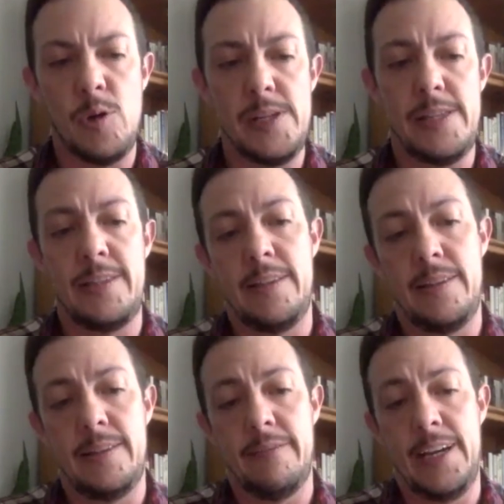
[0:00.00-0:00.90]
with
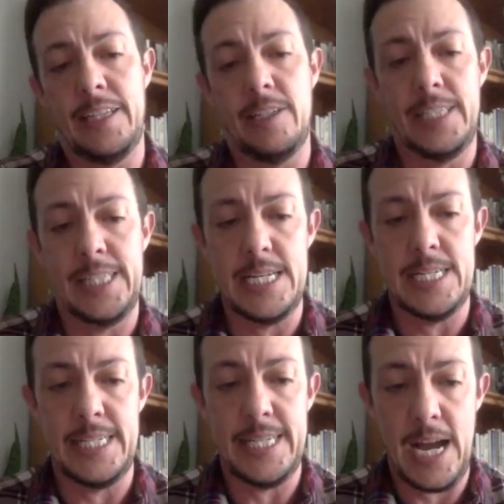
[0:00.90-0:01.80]
the fact that her son
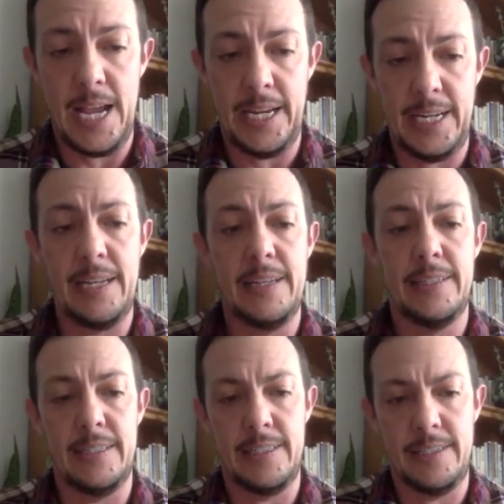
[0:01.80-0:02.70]
is dying
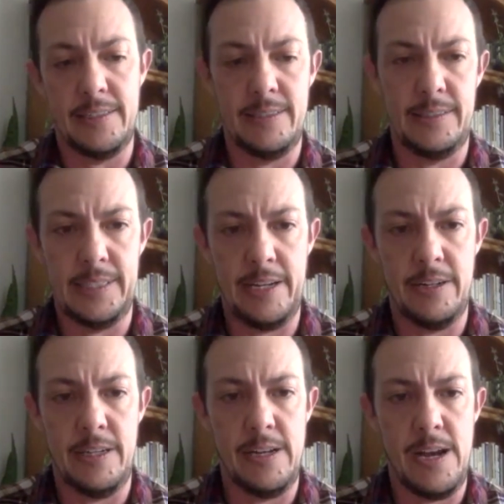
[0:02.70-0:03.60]
until later
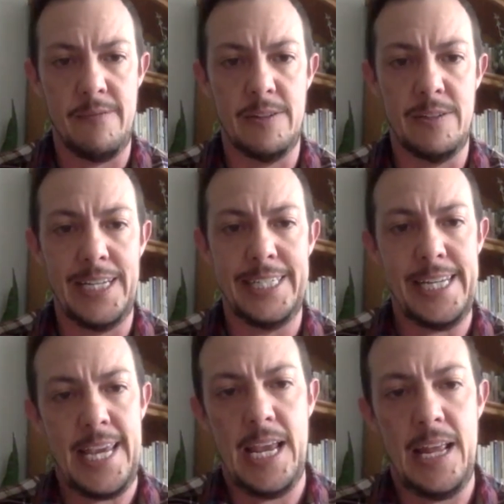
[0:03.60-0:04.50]
in the novel, and she
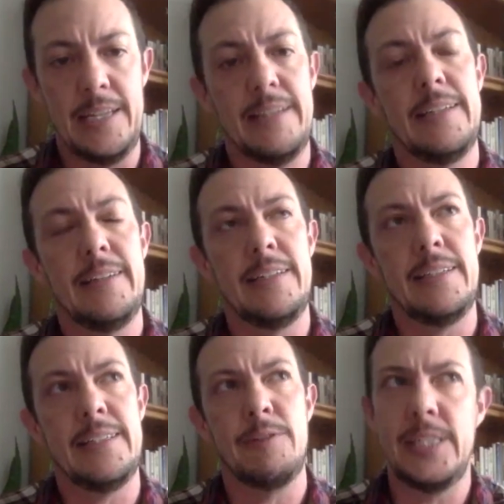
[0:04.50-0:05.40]
can't
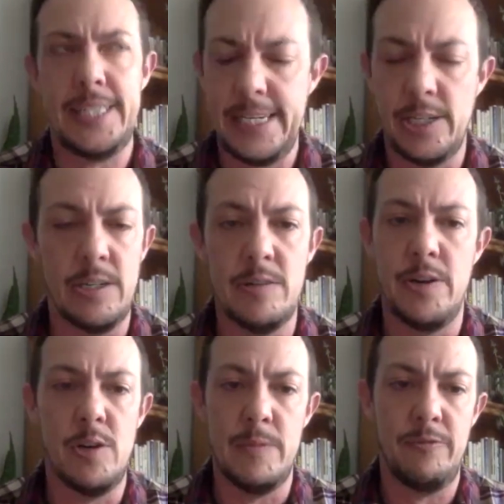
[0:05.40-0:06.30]
really see her own
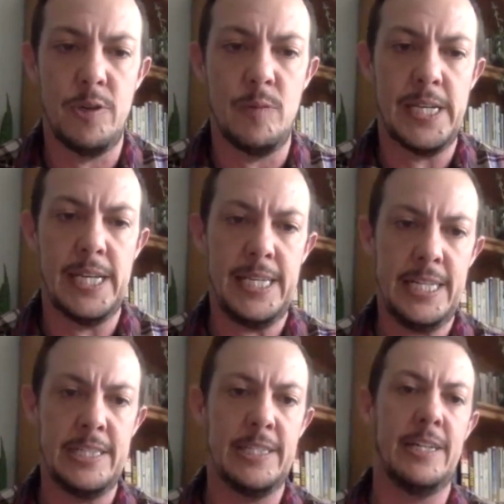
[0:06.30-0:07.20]
homophobia
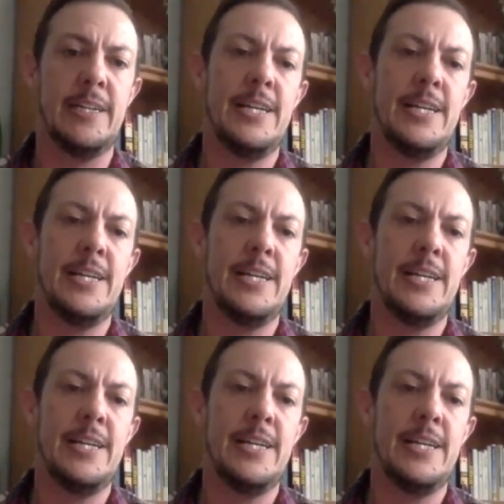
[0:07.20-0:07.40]
either.